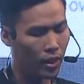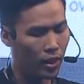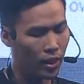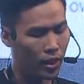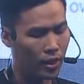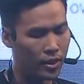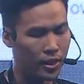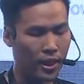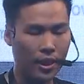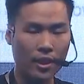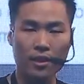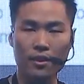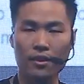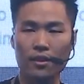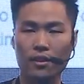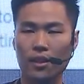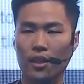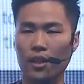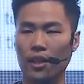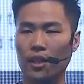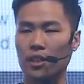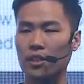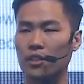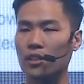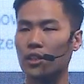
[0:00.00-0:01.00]
The second
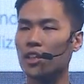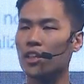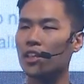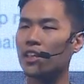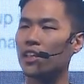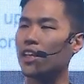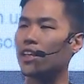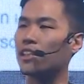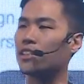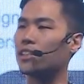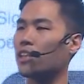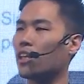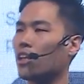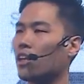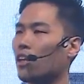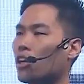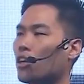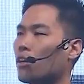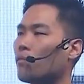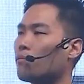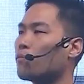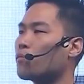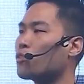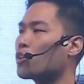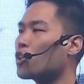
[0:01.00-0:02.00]
thing is, it's a lot
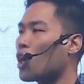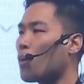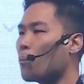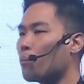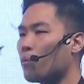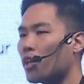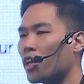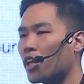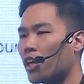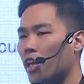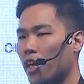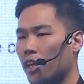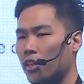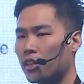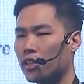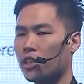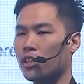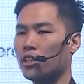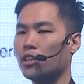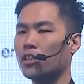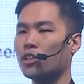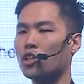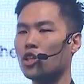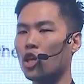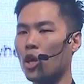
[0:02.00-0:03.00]
of
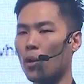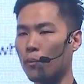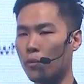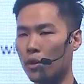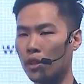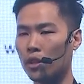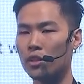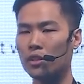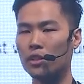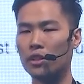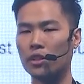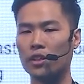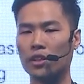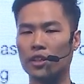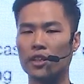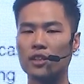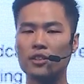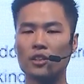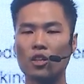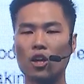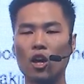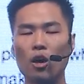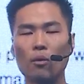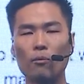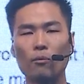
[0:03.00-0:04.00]
communication, community.
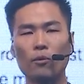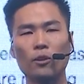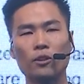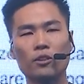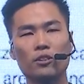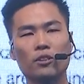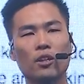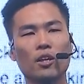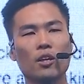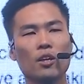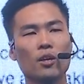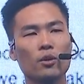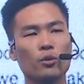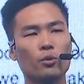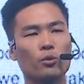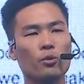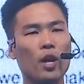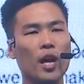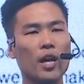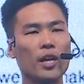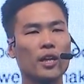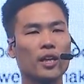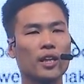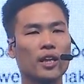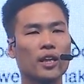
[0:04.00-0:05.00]
It's almost
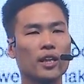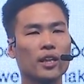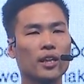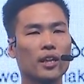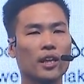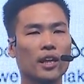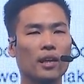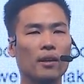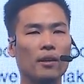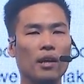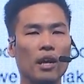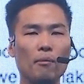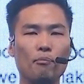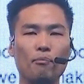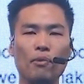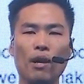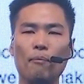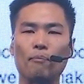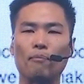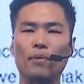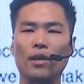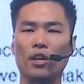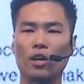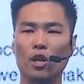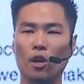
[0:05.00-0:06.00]
running a, a
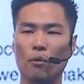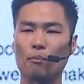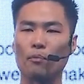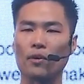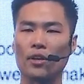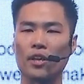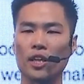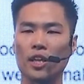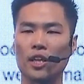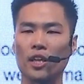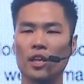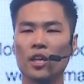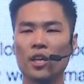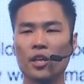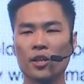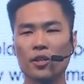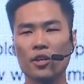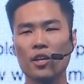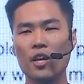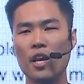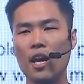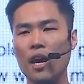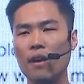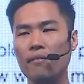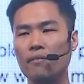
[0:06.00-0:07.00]
public company.
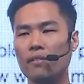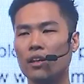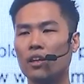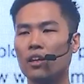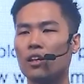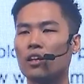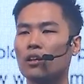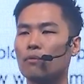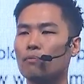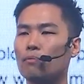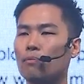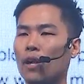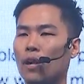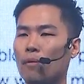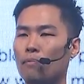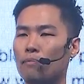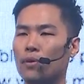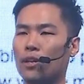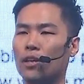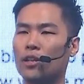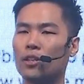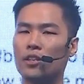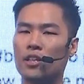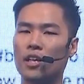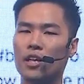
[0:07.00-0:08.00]
You have a lot of
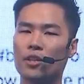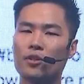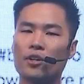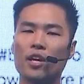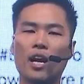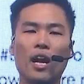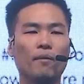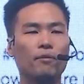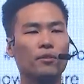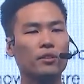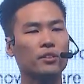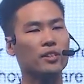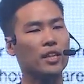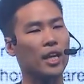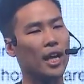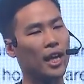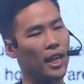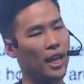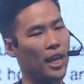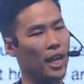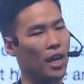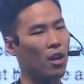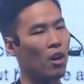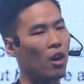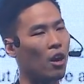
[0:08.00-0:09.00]
public that you have to take
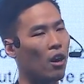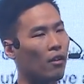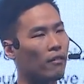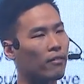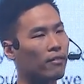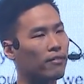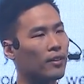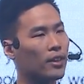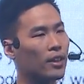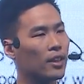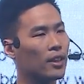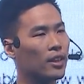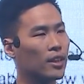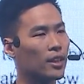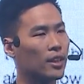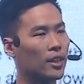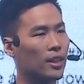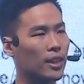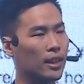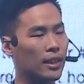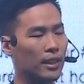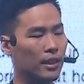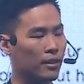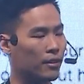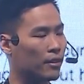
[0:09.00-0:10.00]
care of.
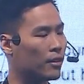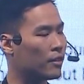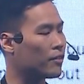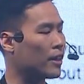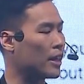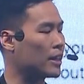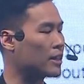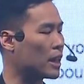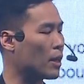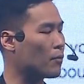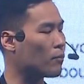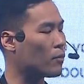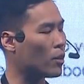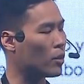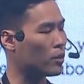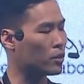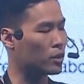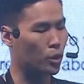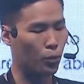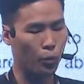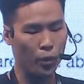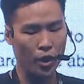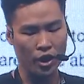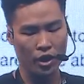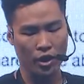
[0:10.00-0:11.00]
And for example,
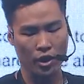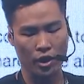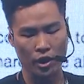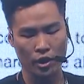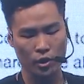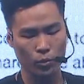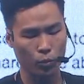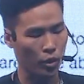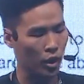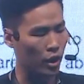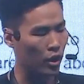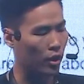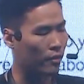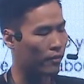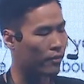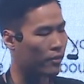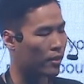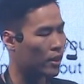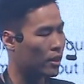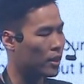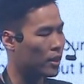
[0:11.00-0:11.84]
Twitter is one of